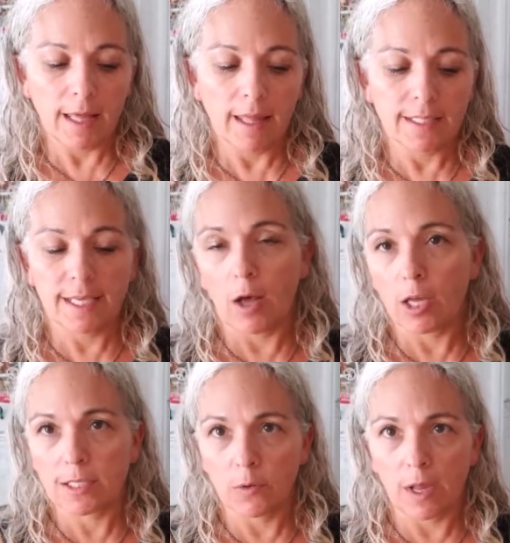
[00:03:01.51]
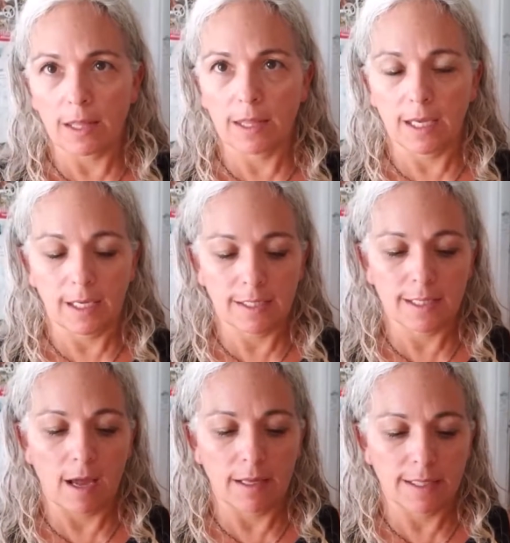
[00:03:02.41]
like to also get things
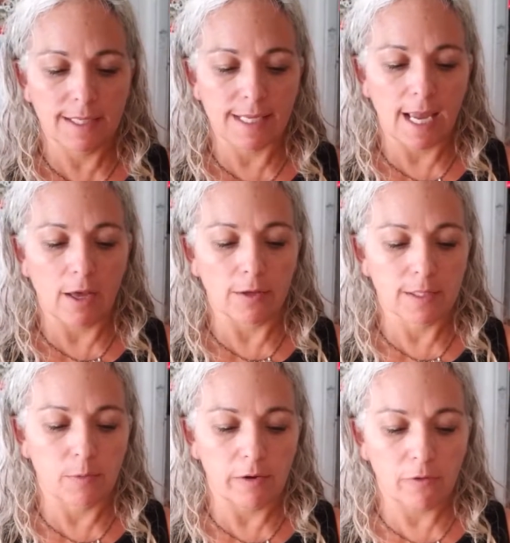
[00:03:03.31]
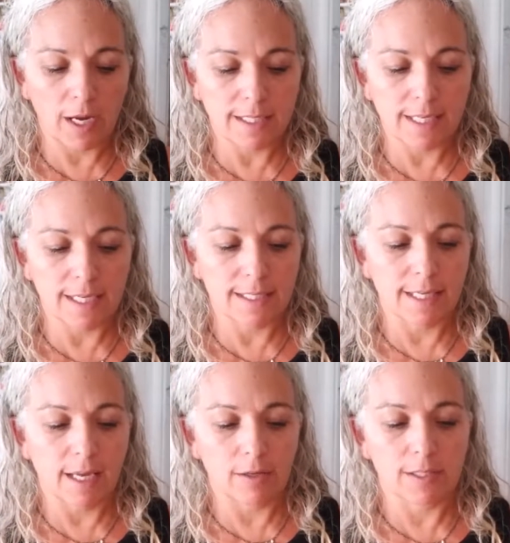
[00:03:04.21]
on sales whenever I see a
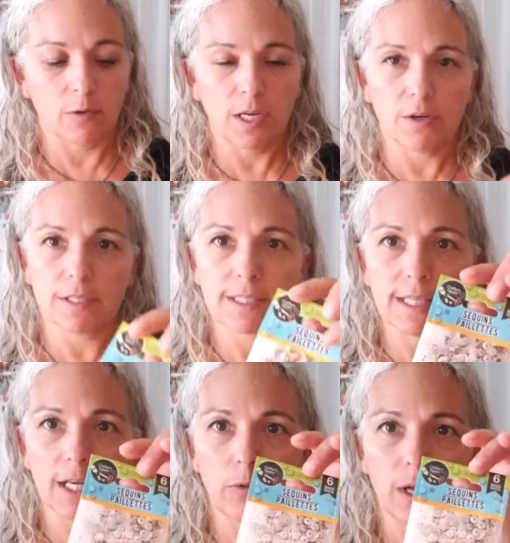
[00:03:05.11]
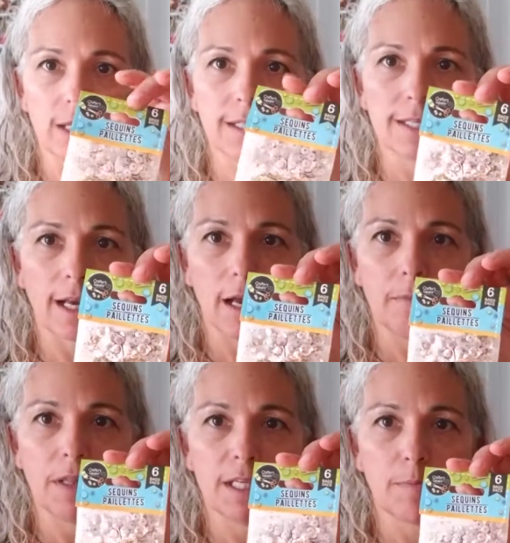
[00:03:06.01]
sale. So here's sequins that come
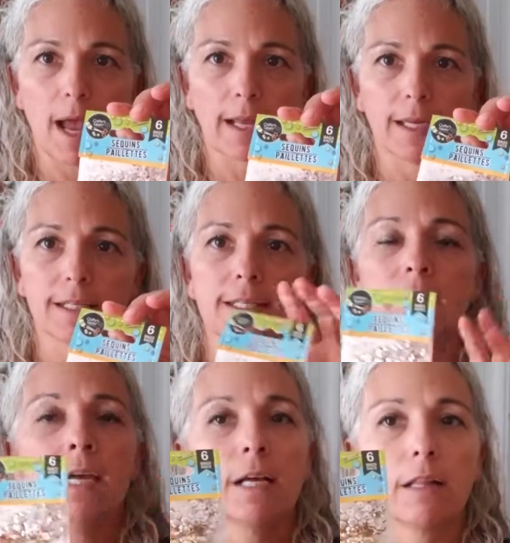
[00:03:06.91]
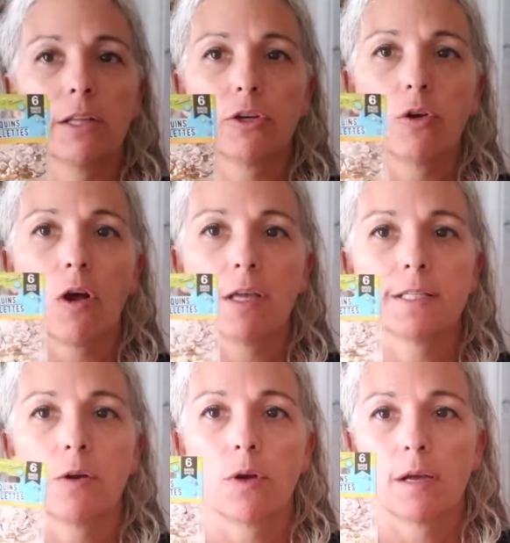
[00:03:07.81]
in these packets. Glitter
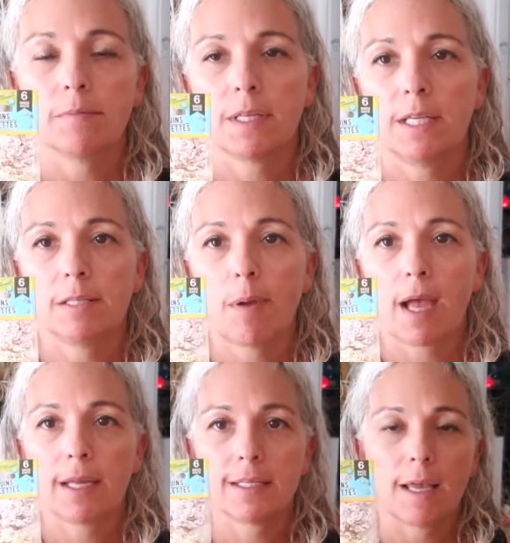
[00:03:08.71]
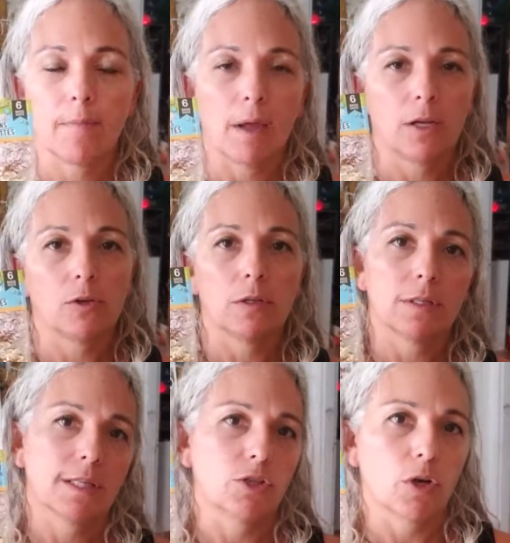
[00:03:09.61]
also comes in these packets at
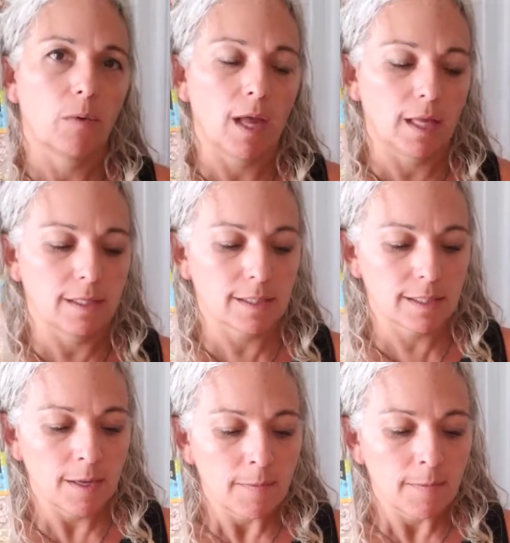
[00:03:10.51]
Michael's and Joann's.